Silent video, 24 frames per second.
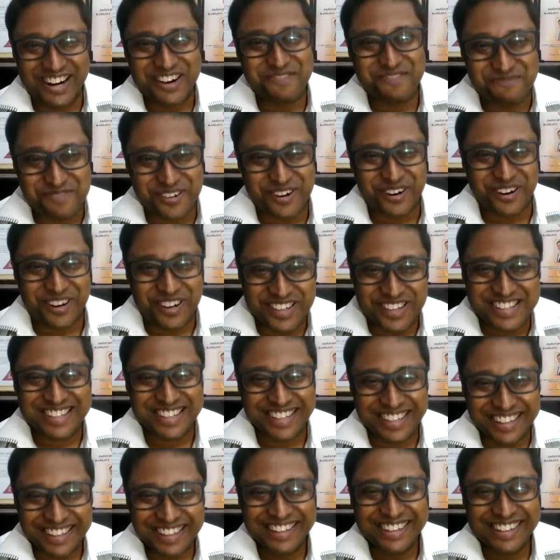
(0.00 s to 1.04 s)
Of
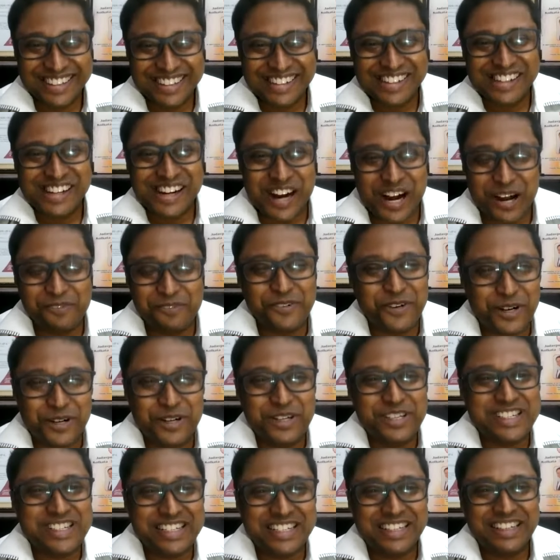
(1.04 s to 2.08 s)
course. Of
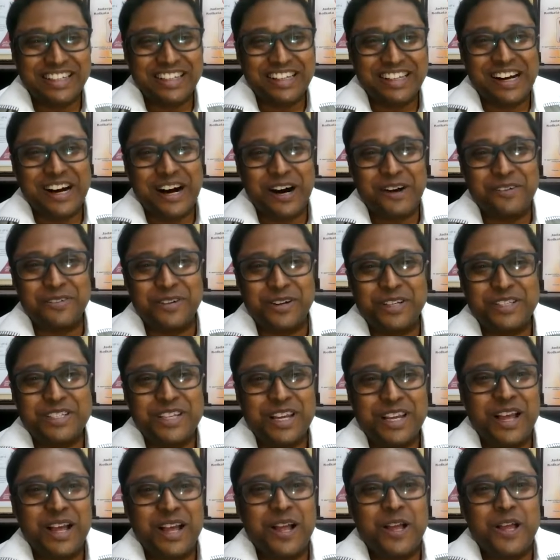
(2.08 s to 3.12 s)
course. Of course.
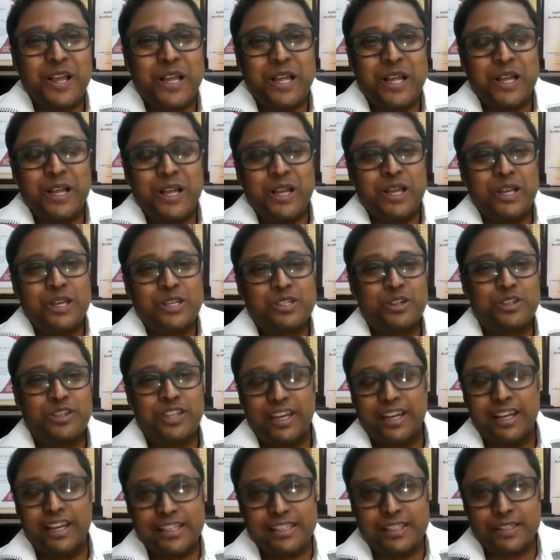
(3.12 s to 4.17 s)
So
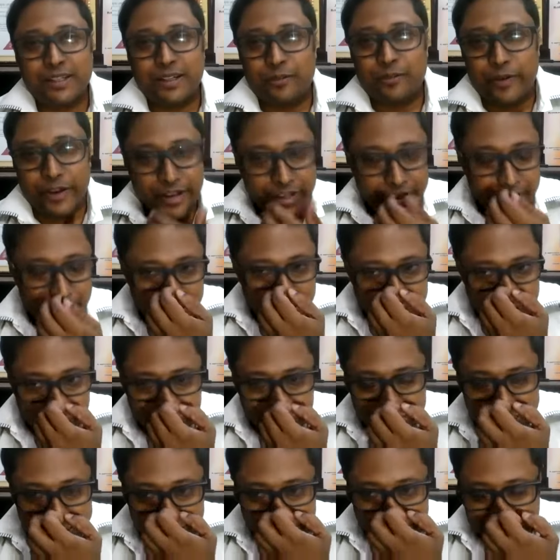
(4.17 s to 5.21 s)
Tinath, when you was
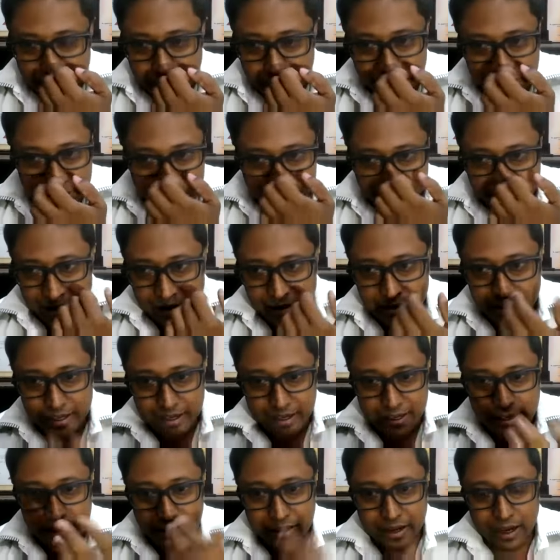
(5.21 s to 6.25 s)
not there, I mean,
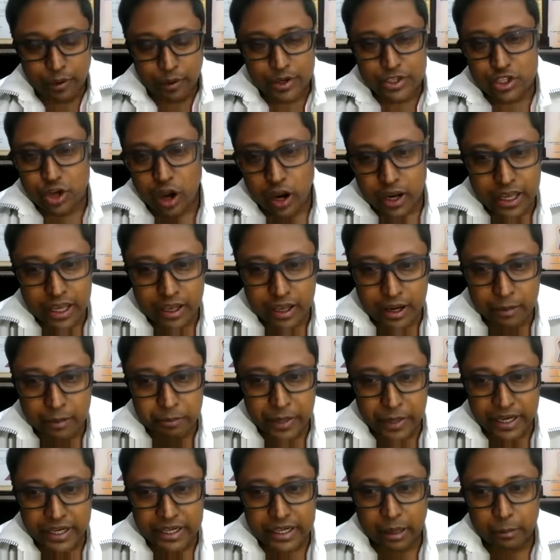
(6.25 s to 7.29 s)
I was talking a
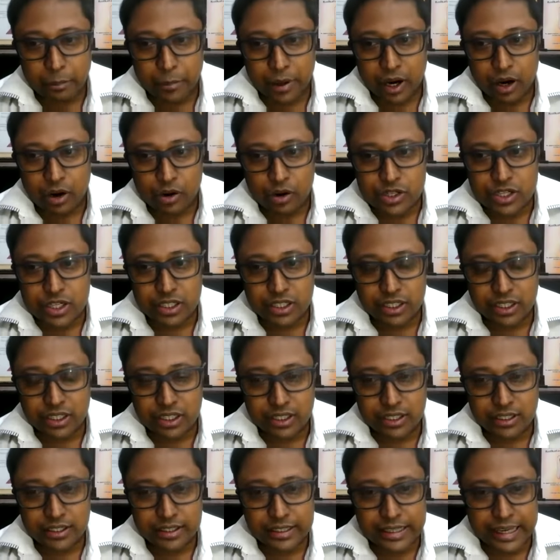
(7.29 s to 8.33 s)
bit about
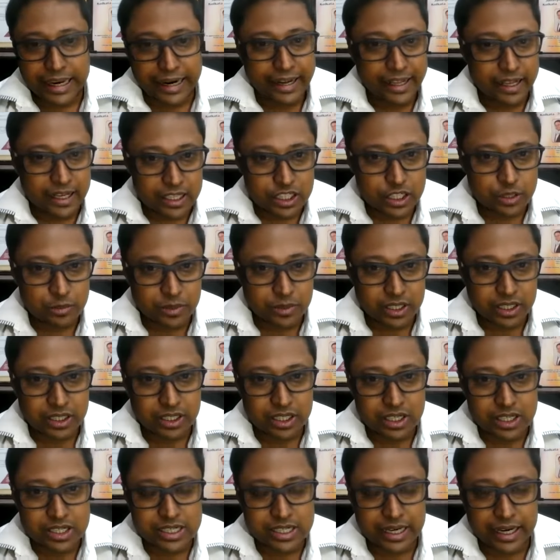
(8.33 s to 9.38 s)
getting
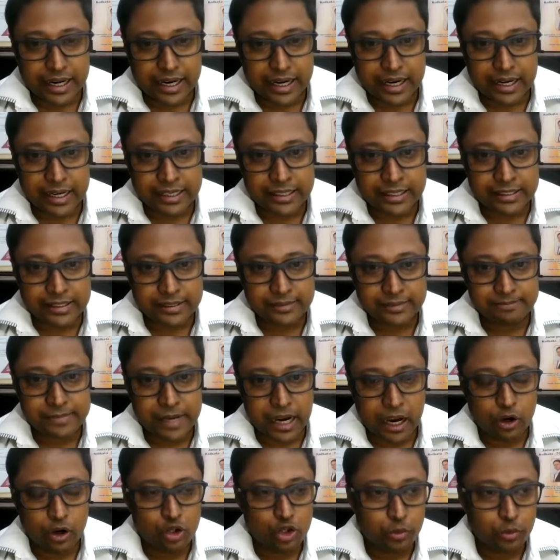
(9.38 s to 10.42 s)
customers and
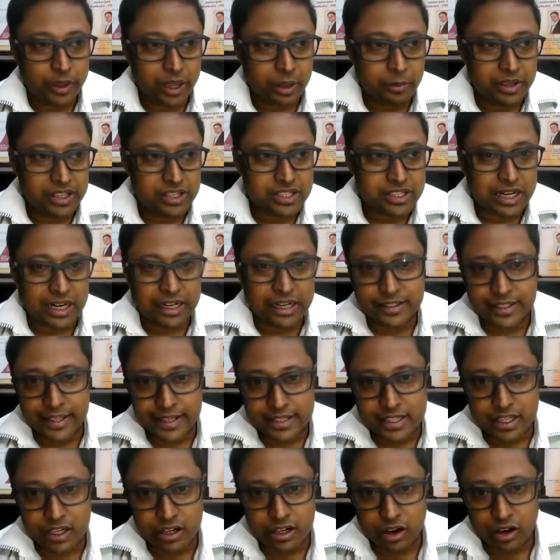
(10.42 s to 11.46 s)
how to maybe start
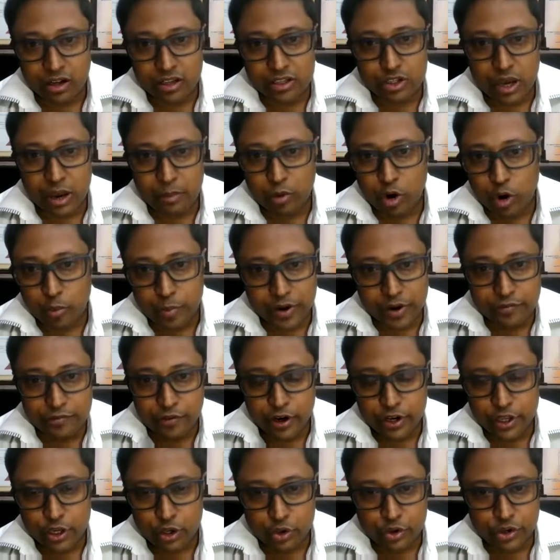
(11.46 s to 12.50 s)
things and all. So I'm open
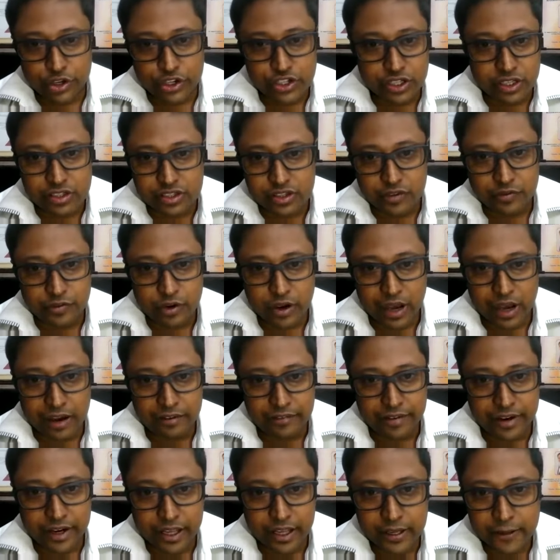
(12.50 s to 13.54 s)
for your questions if you
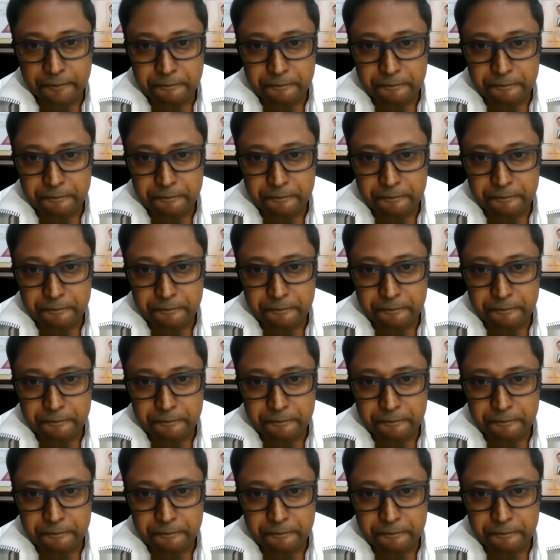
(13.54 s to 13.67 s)
have any.